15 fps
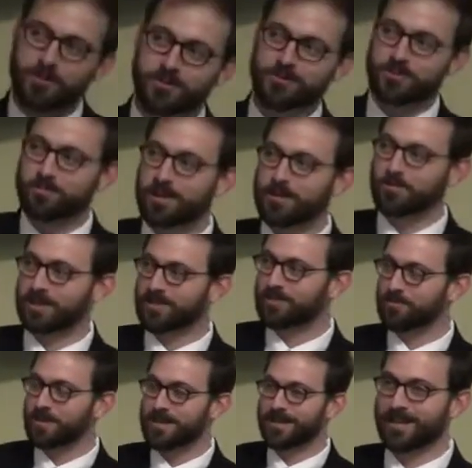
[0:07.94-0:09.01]
used to public
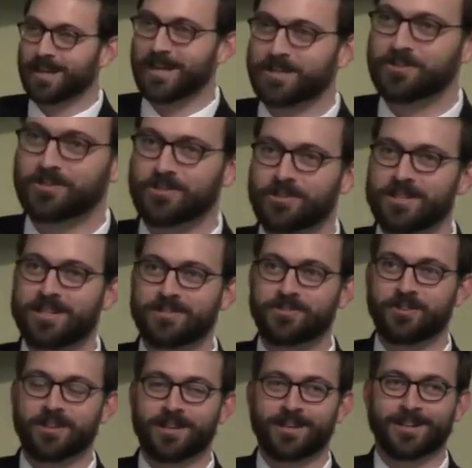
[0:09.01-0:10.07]
speaking. I used to
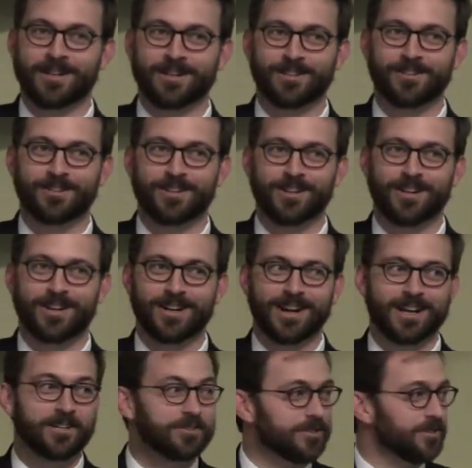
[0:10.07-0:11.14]
teach. Uh,
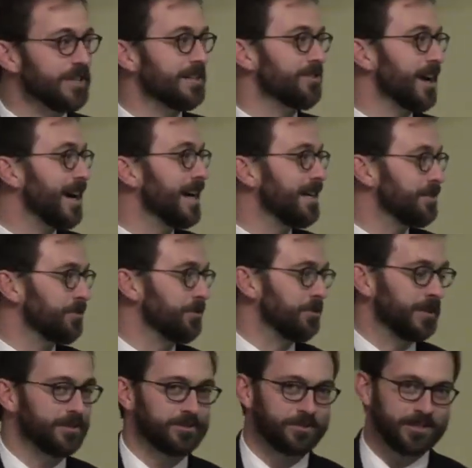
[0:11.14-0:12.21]
I used to teach high
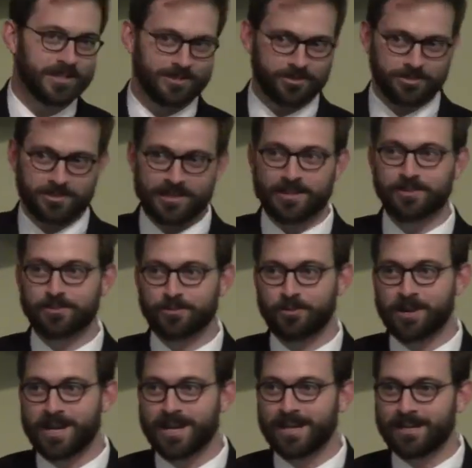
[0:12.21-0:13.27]
school. I used to teach tenth
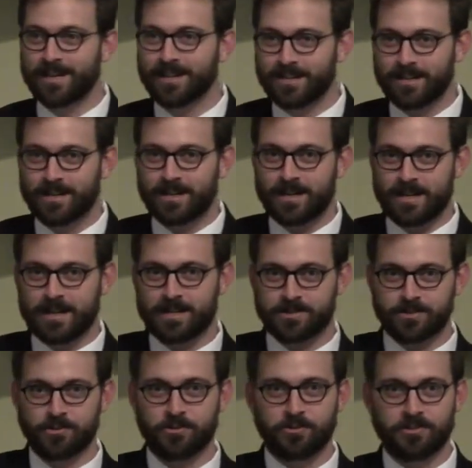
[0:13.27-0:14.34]
grade high
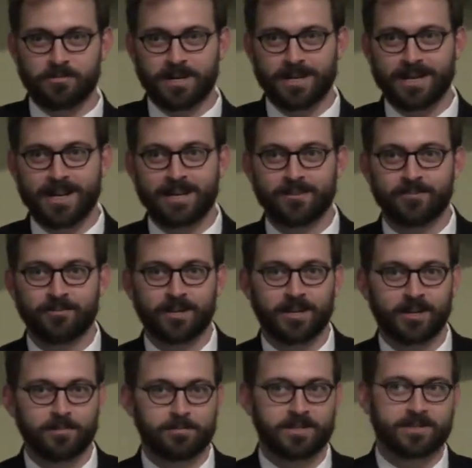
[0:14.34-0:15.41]
school in my native
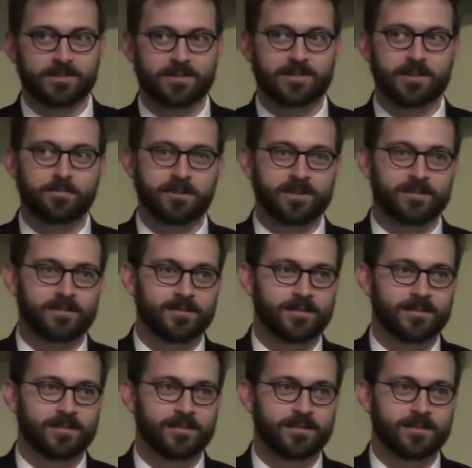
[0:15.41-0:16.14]
uh, Mississippi.